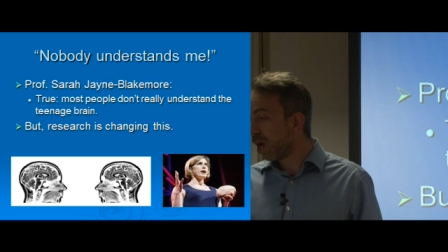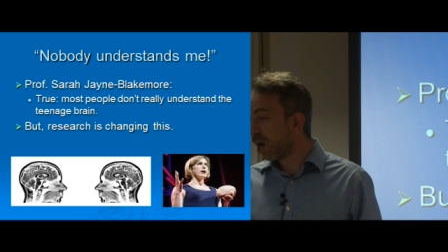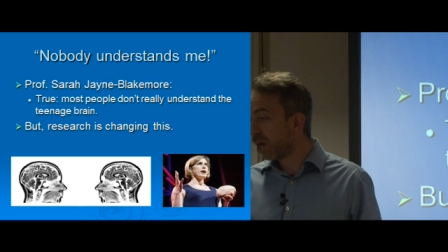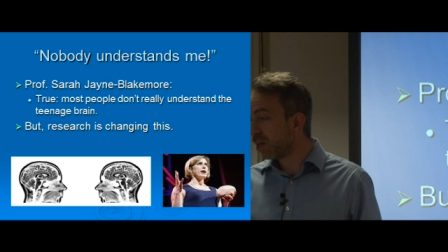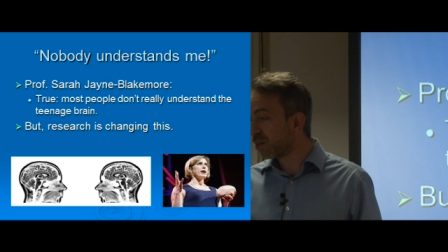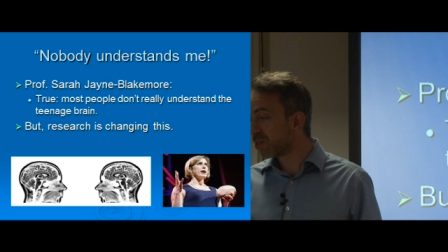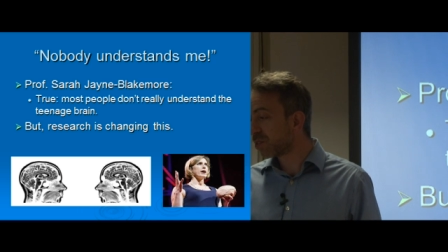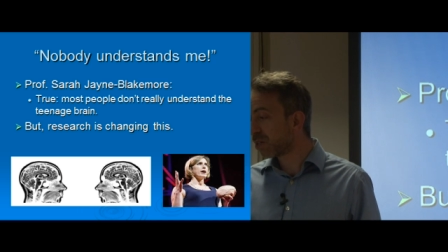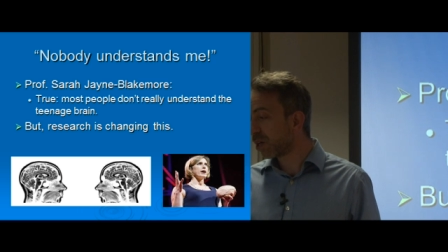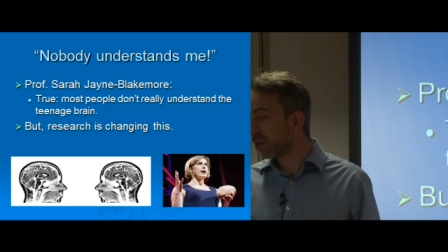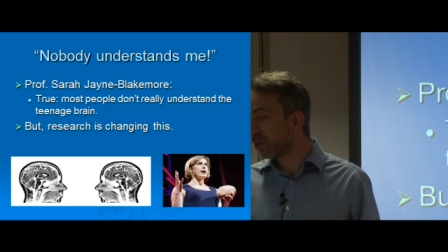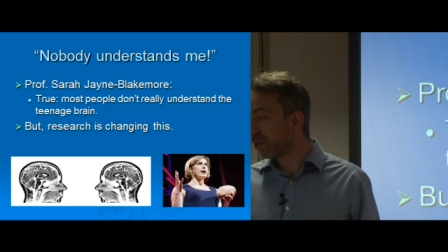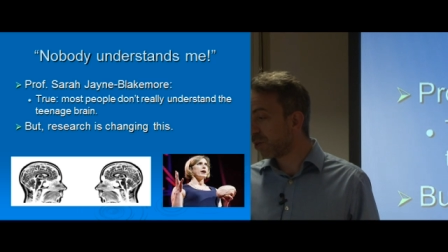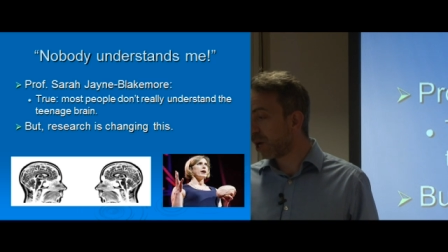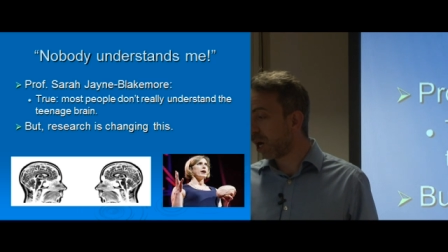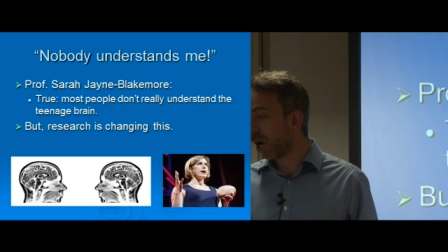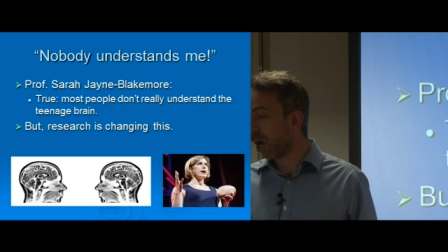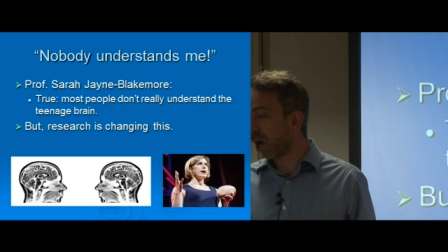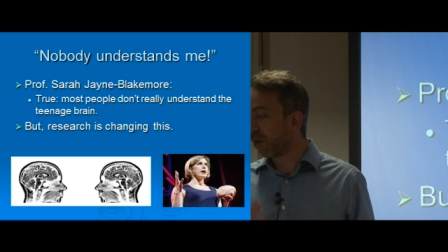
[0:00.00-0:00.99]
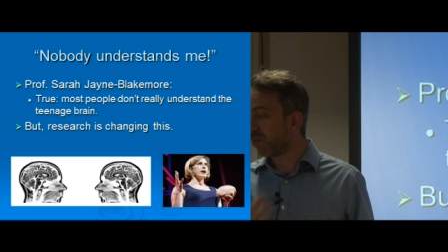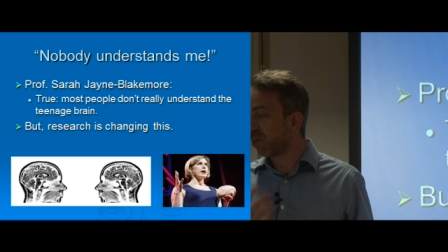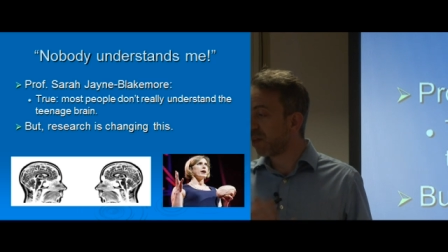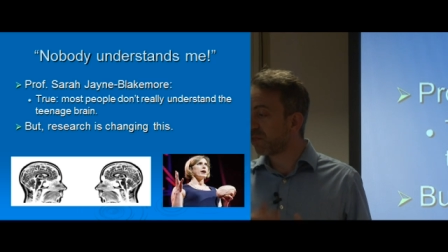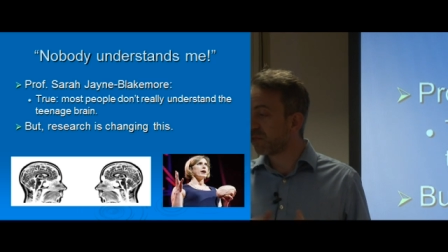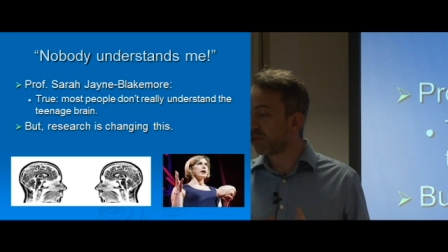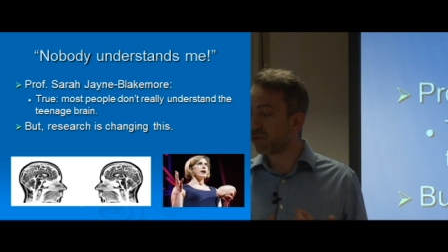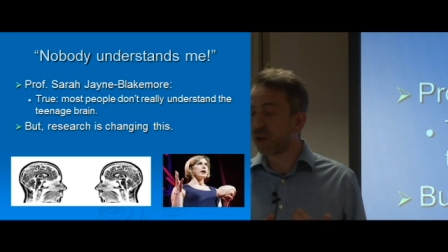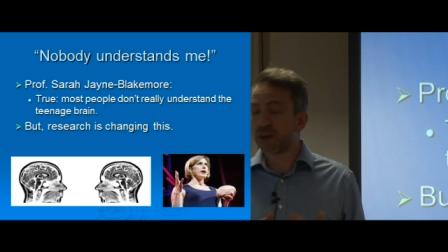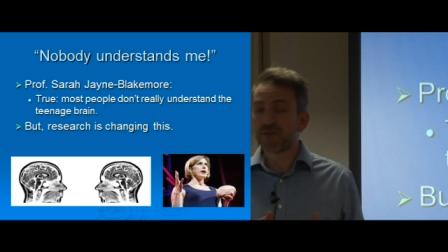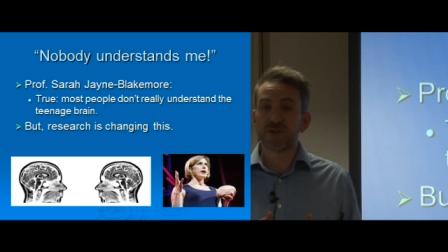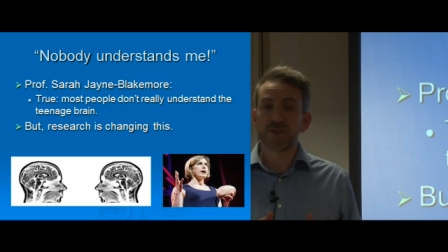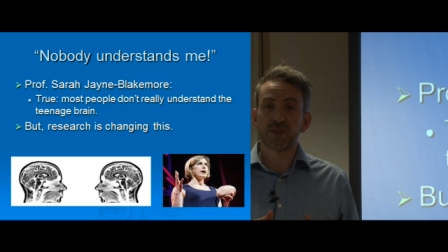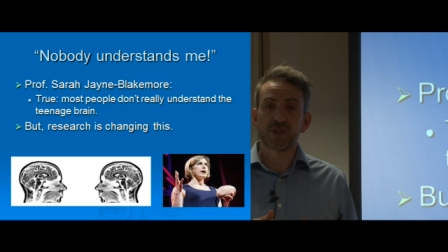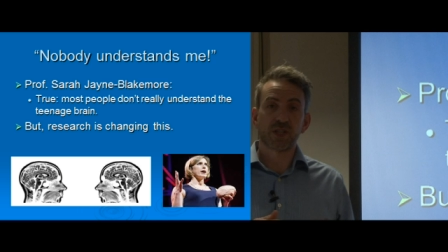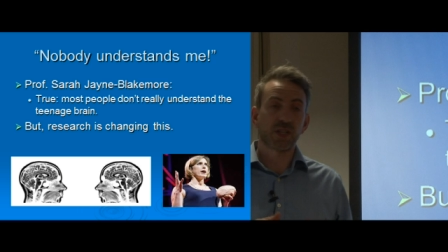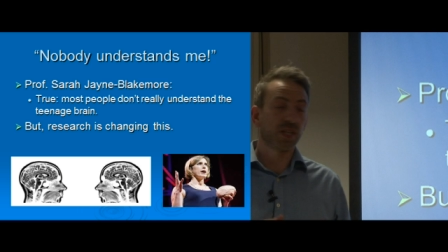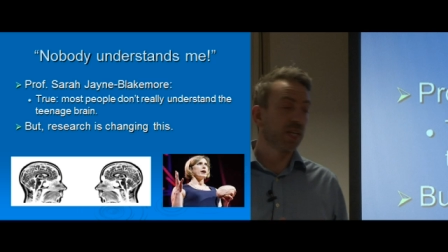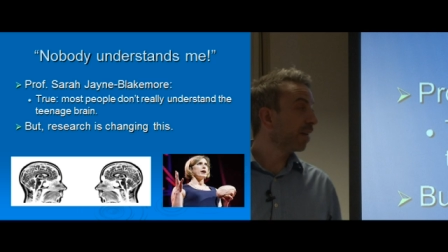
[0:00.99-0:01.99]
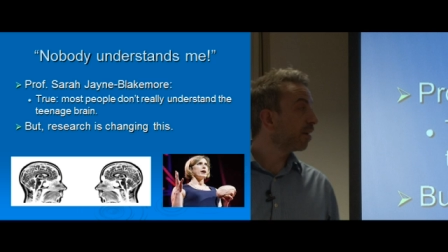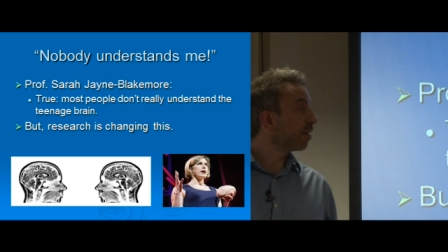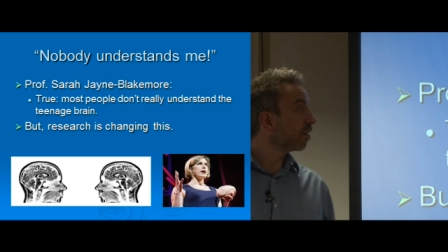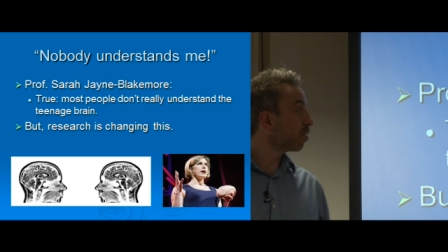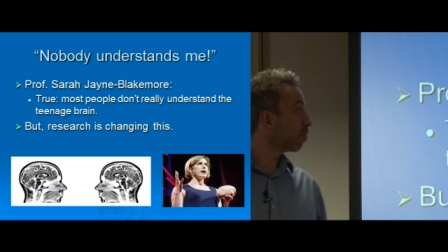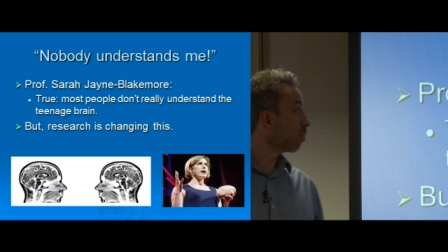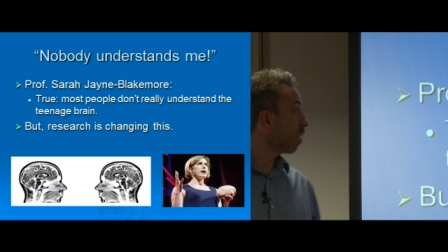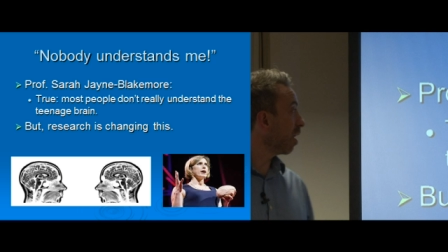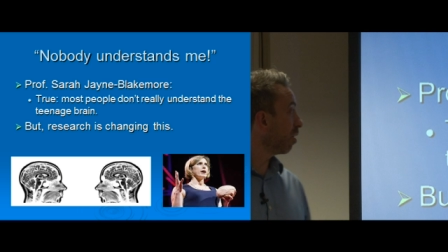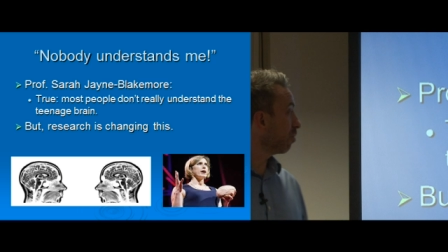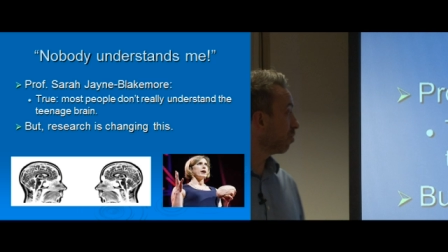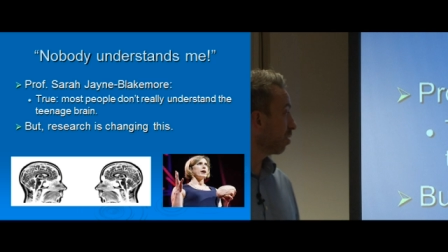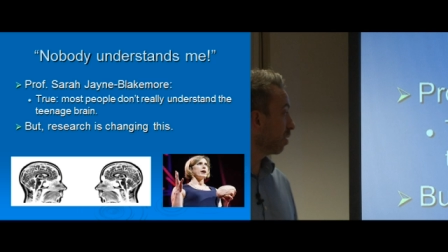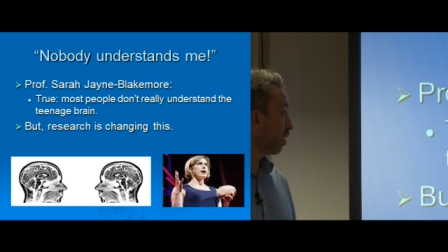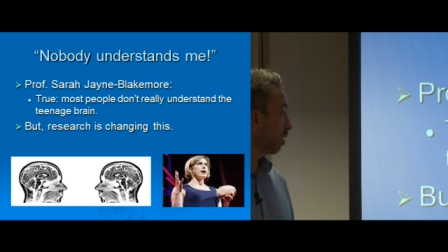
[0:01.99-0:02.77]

So I've left a reference at the end as well to this